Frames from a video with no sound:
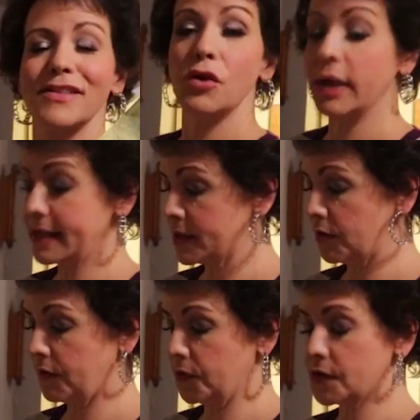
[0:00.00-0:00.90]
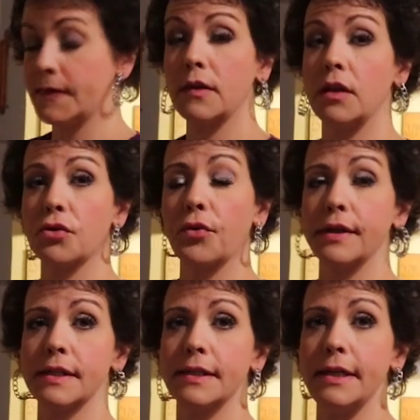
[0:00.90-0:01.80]
Okay, so the first thing that you're
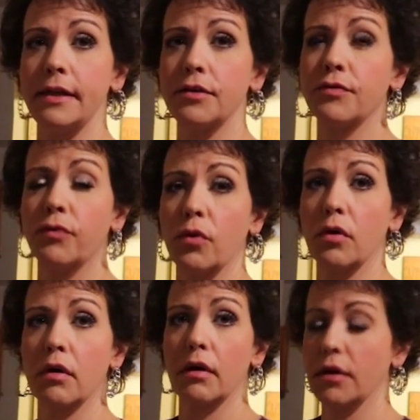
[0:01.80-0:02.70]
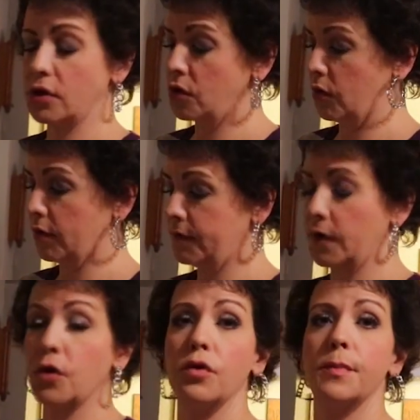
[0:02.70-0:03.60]
going to need for your
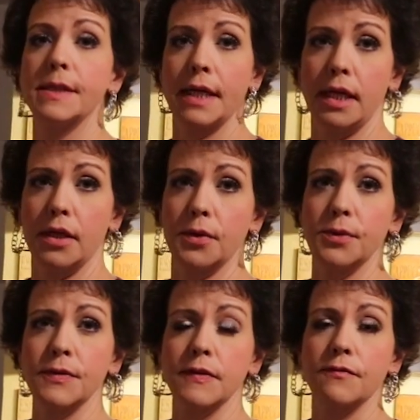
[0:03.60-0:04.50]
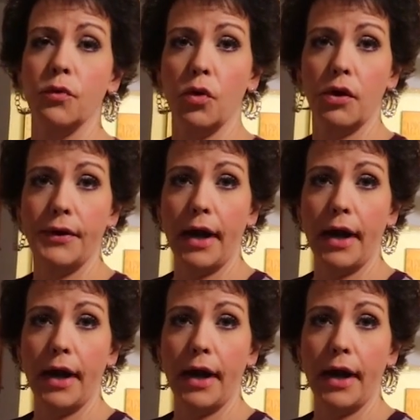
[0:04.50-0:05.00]
faux potatoes for